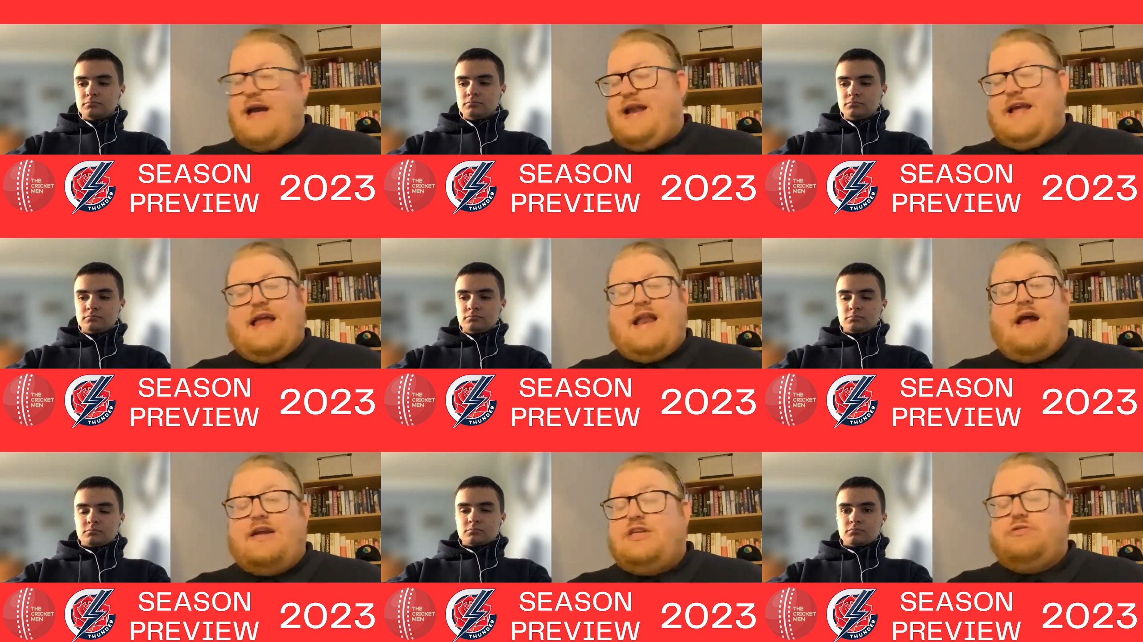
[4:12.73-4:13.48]
Speaker 1: And again,
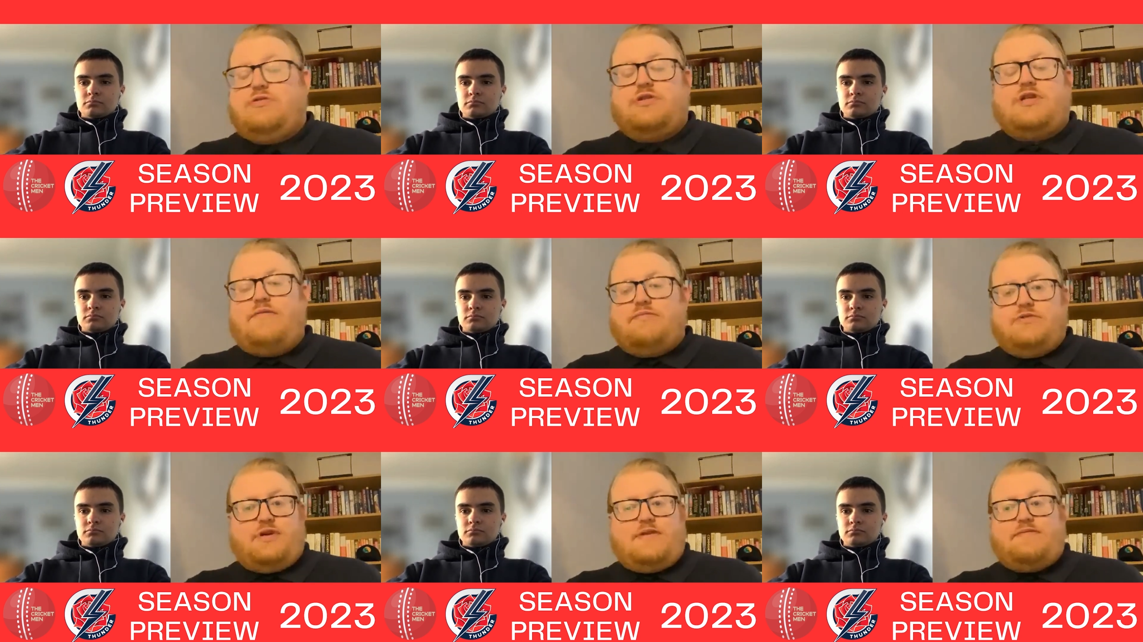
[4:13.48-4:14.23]
I think she'll just go
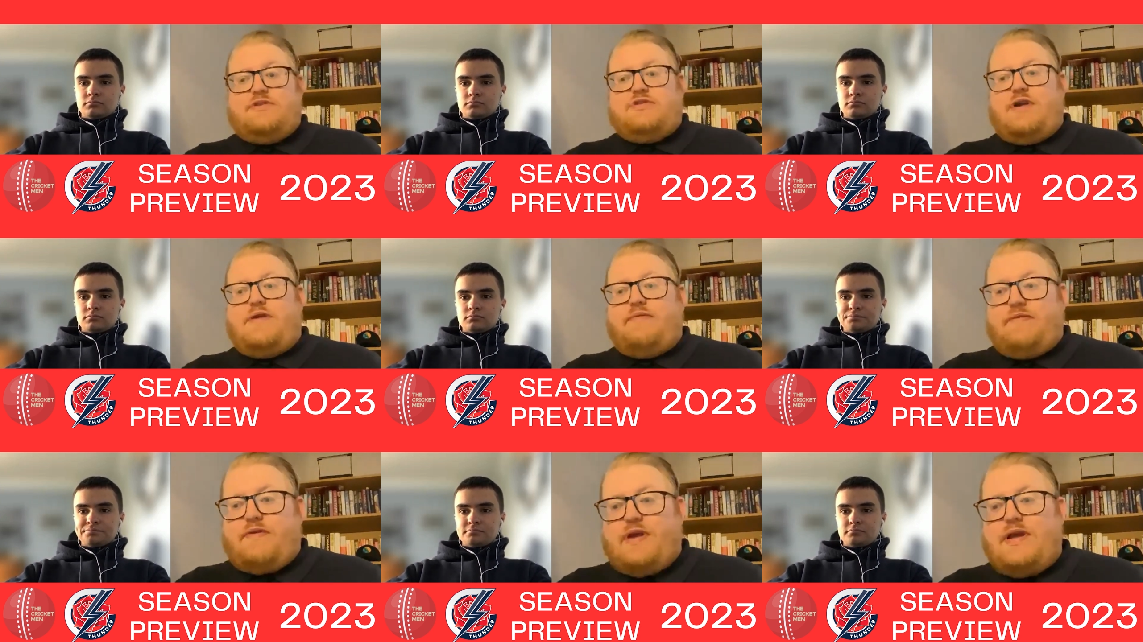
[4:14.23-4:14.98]
from strength to strength.
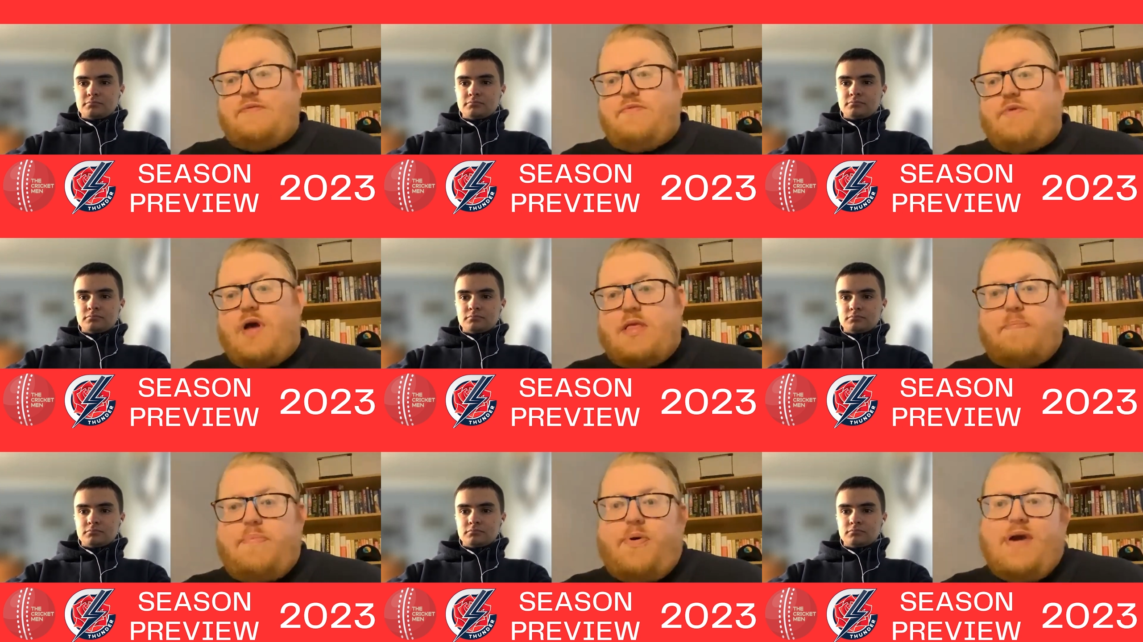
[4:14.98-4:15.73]
I think at
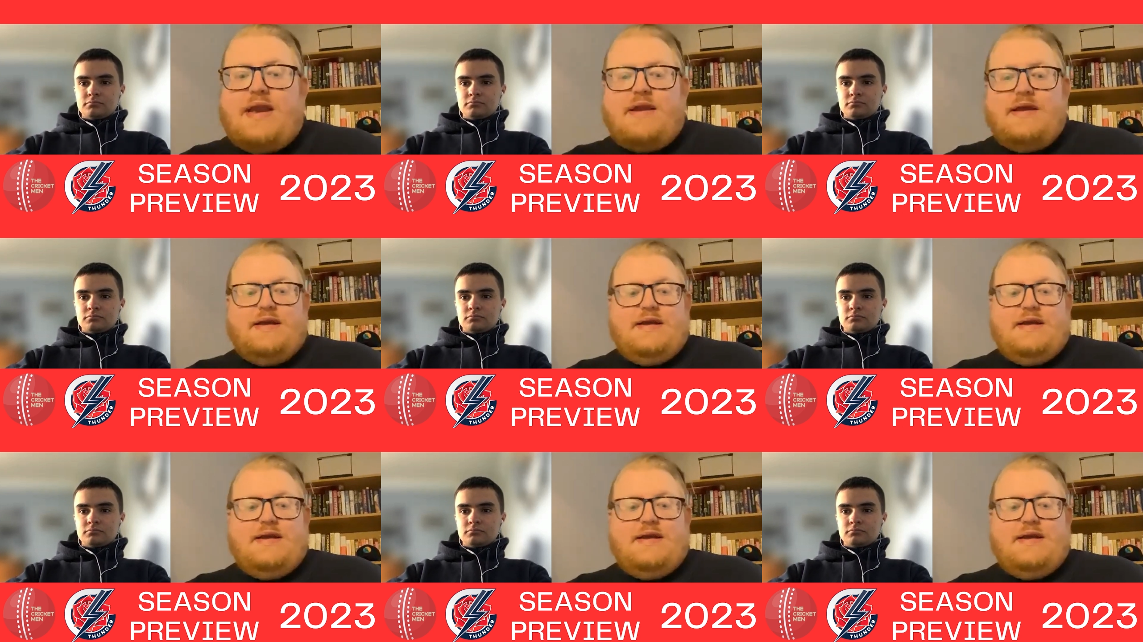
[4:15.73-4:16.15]
the point